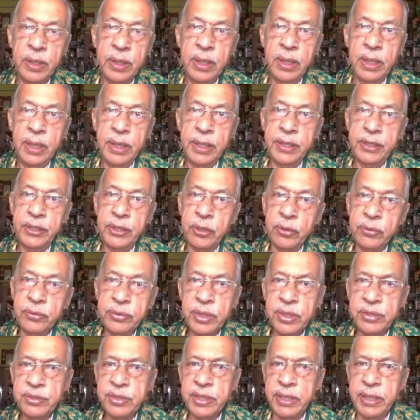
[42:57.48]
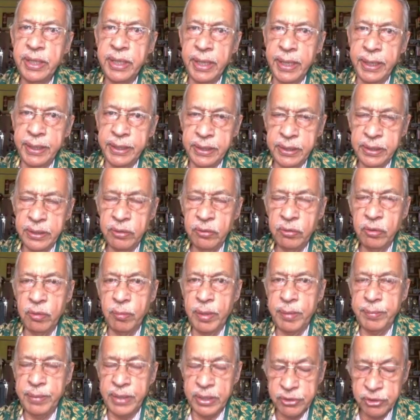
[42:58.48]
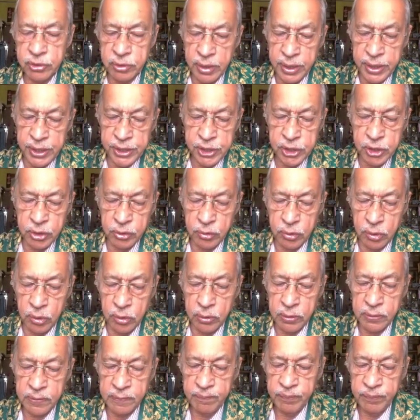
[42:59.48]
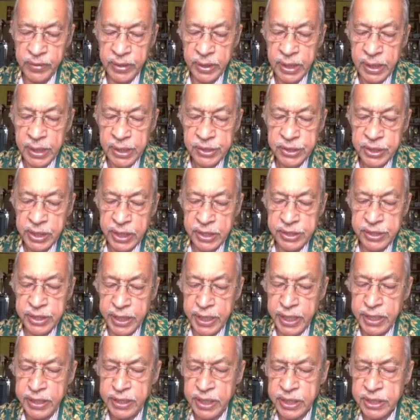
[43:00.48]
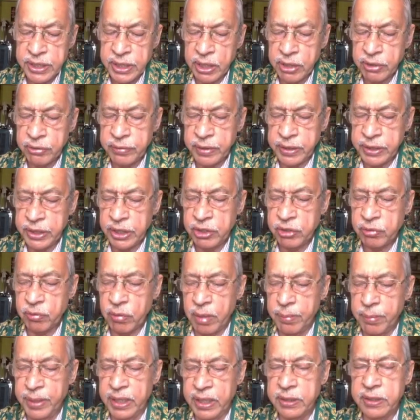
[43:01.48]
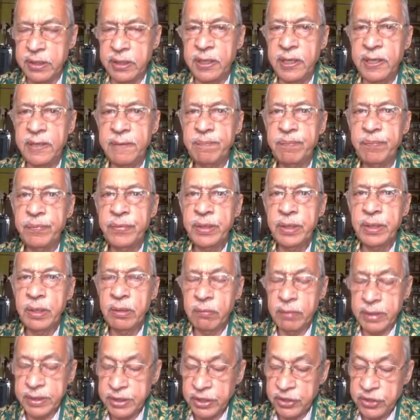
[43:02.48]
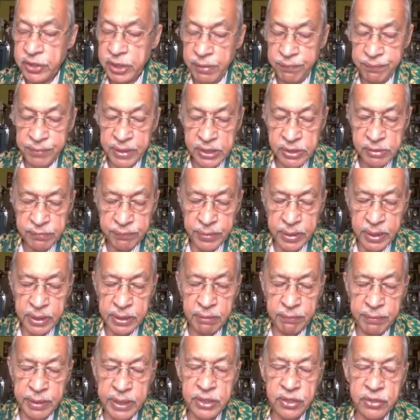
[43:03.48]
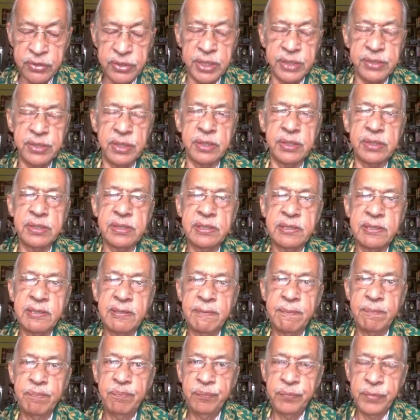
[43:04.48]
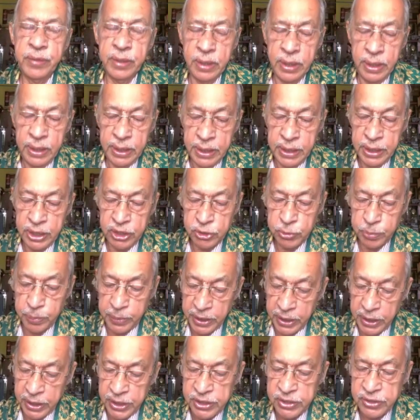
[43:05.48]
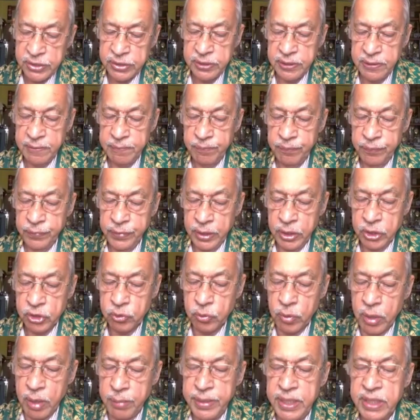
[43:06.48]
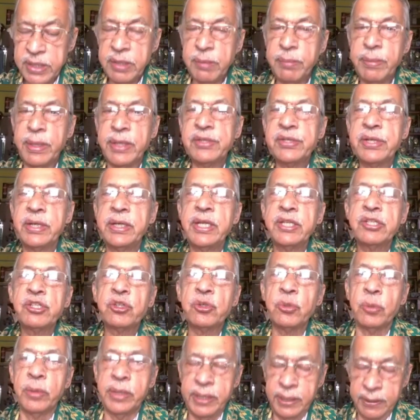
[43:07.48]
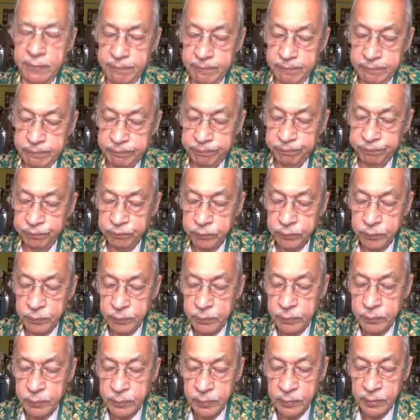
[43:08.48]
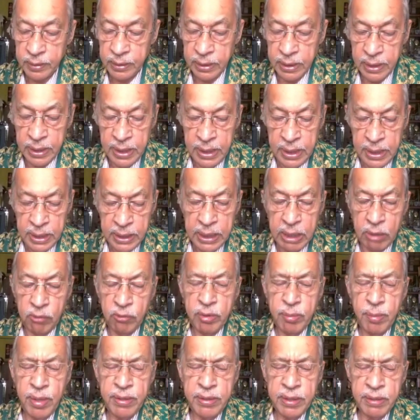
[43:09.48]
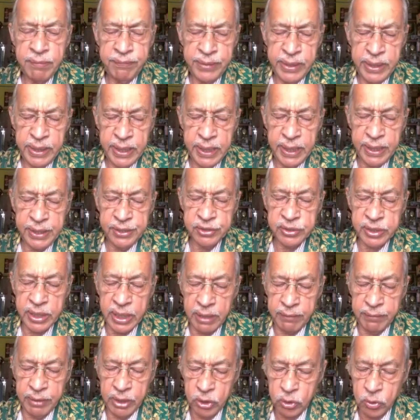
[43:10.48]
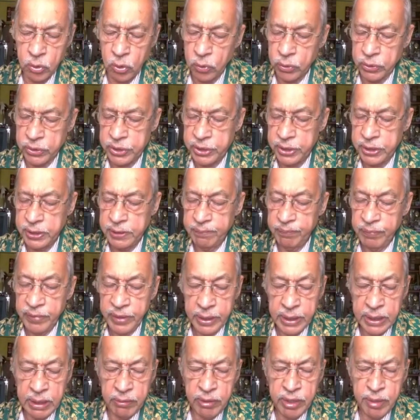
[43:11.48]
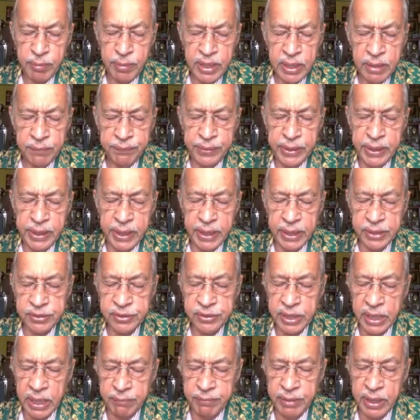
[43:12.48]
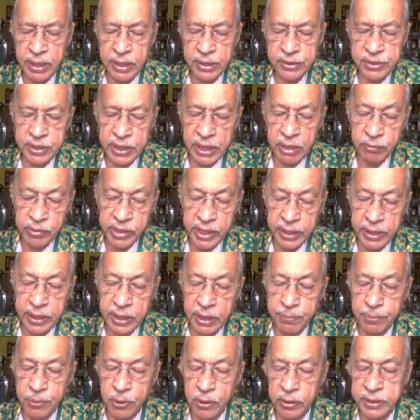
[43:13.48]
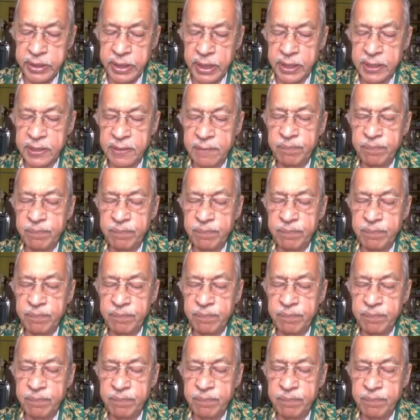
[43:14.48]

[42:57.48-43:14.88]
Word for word: In 2008, you may be astonished to know, Sri Jayendra Saraswati Swamiji was the chief guest for the Vedic sessions. In his speech, Swamiji mentioned a story. Government of India is having, quote, Government of India is having a Save Tiger project